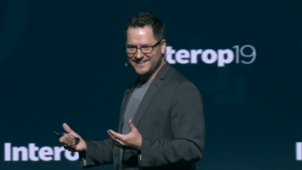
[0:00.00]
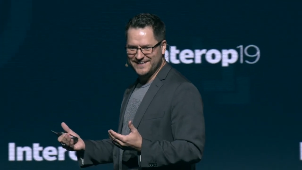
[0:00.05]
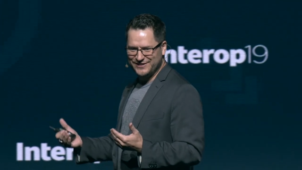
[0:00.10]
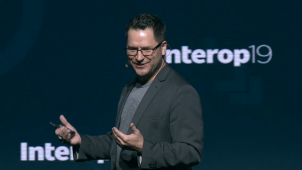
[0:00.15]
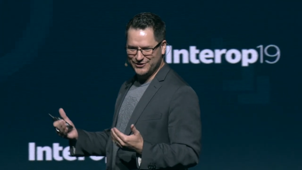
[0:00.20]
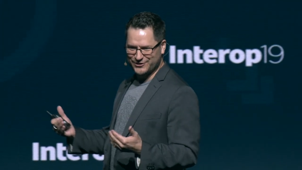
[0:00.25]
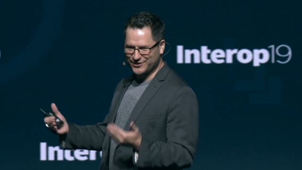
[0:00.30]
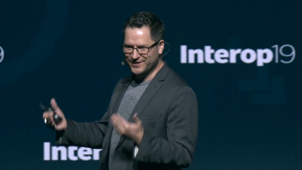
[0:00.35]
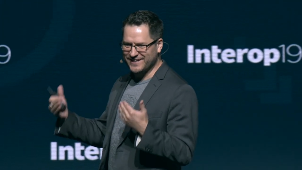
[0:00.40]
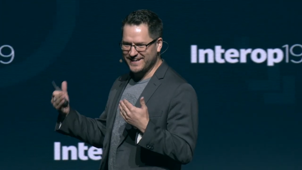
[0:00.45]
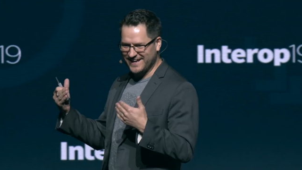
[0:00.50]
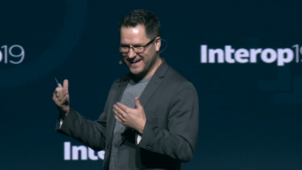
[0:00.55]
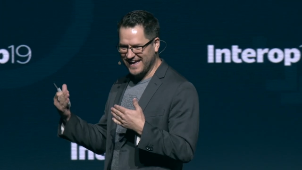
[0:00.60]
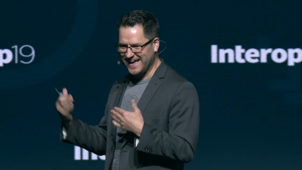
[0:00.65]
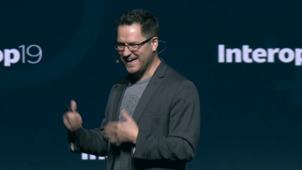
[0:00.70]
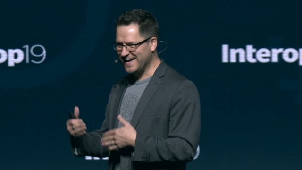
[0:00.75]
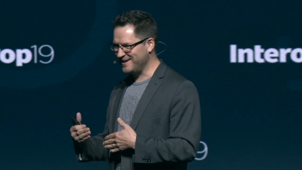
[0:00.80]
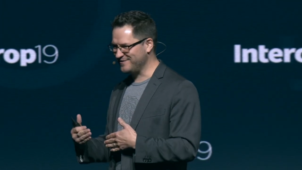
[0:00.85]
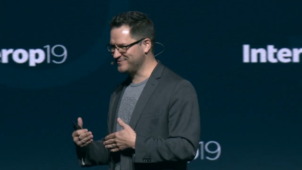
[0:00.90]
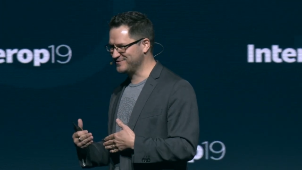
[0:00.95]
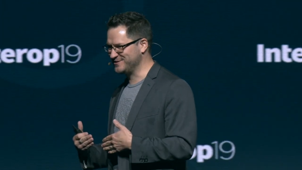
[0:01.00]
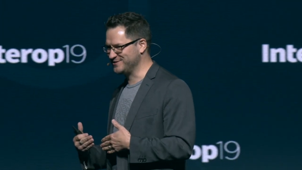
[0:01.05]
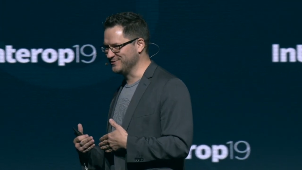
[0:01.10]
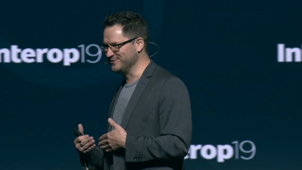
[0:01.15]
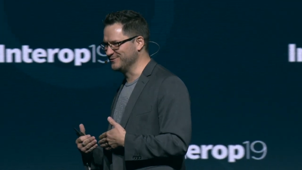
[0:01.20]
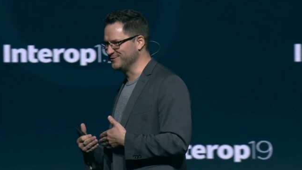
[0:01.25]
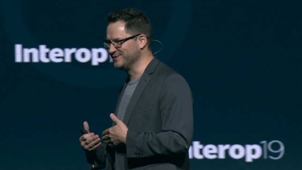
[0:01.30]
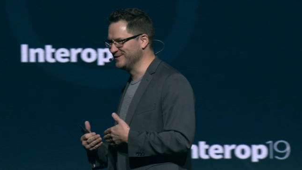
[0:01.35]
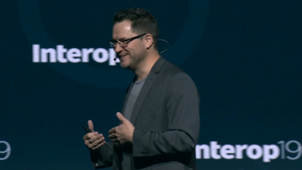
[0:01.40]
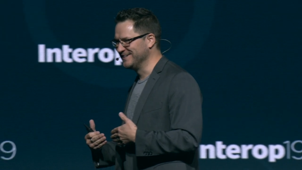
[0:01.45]
You're going to have
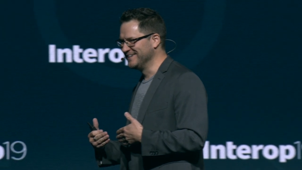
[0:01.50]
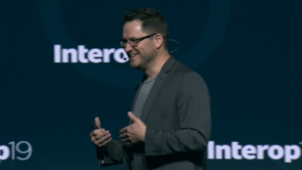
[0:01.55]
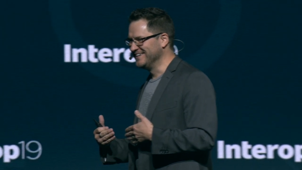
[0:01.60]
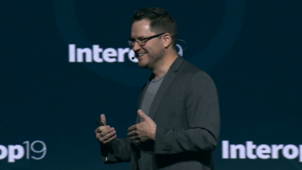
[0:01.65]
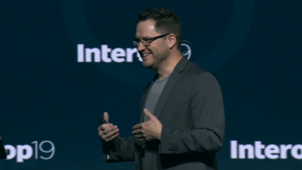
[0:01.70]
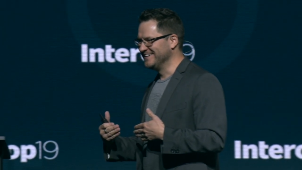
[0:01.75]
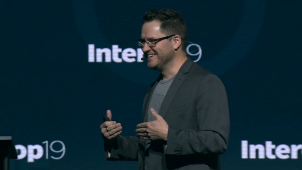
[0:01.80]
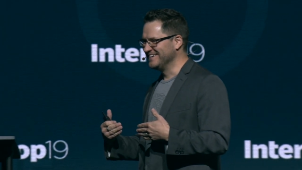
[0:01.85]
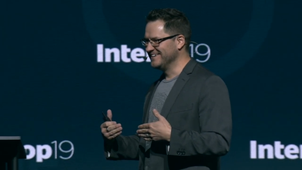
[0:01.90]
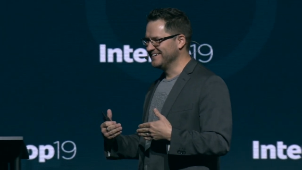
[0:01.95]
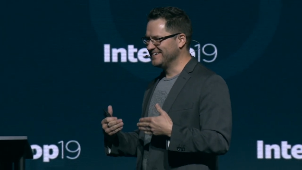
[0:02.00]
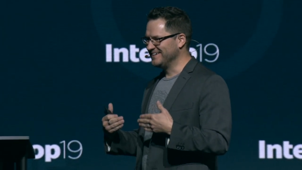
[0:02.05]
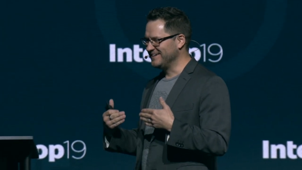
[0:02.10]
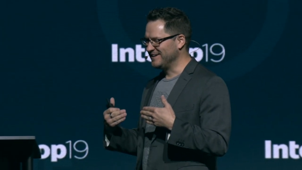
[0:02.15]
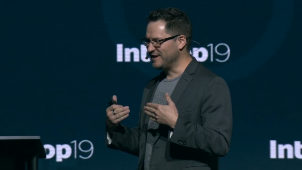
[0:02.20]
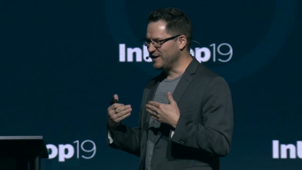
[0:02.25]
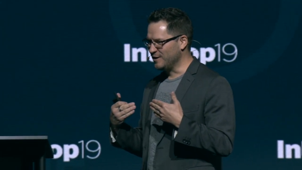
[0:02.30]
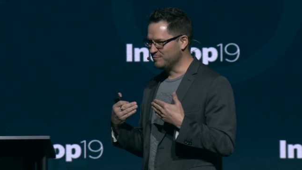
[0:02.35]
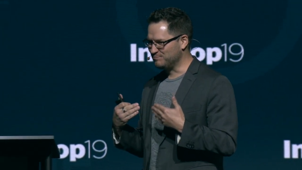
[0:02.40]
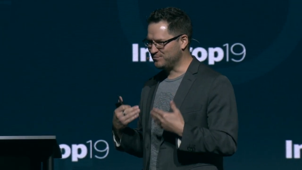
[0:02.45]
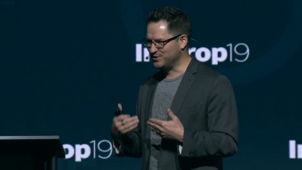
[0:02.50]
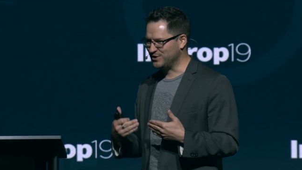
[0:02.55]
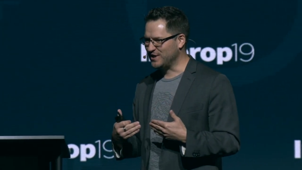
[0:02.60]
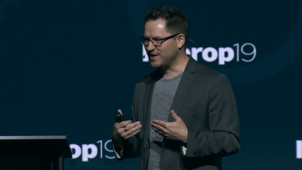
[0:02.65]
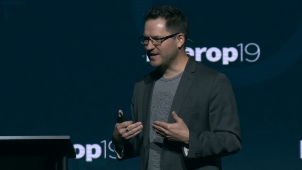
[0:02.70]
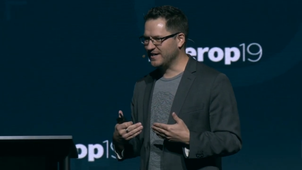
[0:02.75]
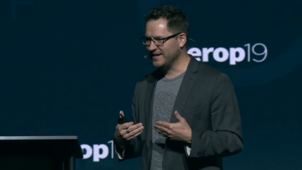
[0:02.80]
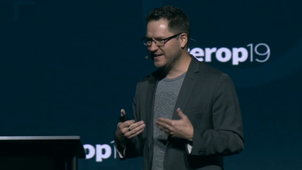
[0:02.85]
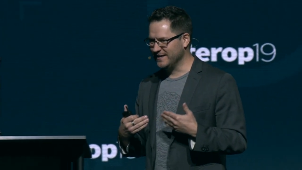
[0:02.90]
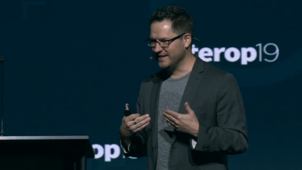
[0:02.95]
to apply